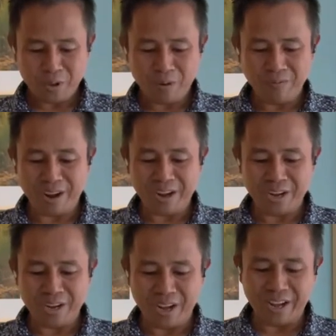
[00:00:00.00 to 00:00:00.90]
of our
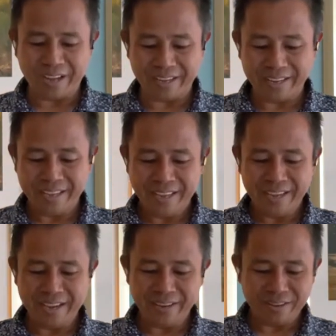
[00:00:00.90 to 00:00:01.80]
God
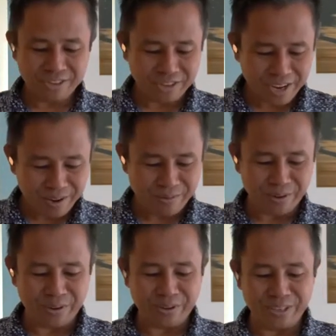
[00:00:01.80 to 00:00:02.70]
and
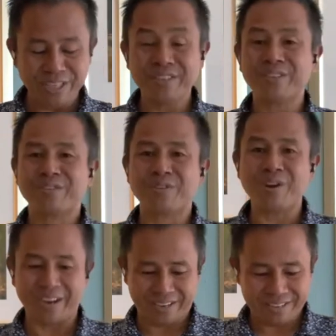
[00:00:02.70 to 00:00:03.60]
Savior Jesus
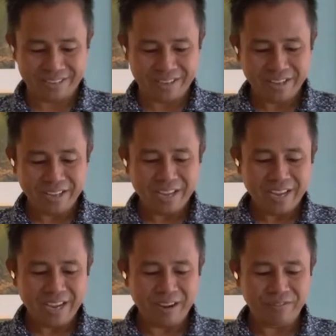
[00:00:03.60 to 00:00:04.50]
Christ
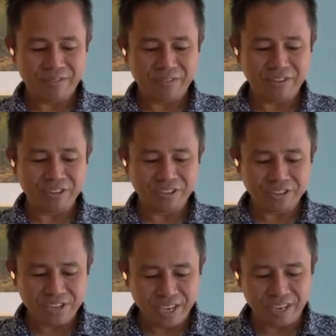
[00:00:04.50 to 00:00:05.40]
have
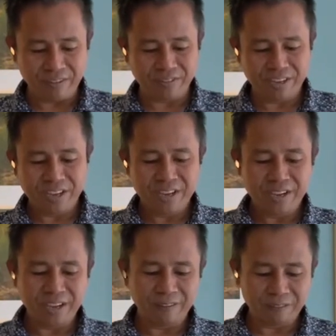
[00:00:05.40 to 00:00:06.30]
received
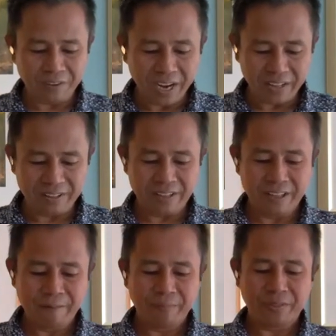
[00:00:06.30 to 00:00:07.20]
a faith
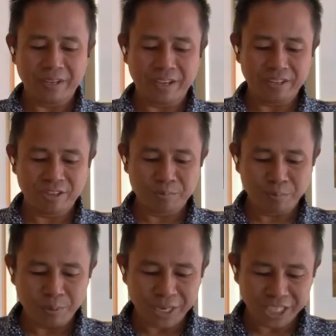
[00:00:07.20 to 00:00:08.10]
as
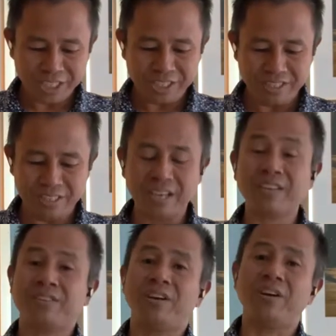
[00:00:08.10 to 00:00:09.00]
precious
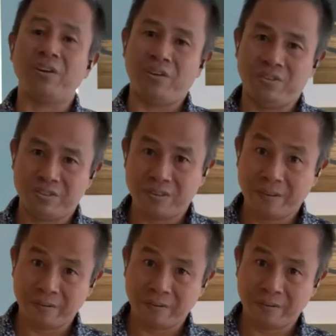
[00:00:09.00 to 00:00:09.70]
as ours."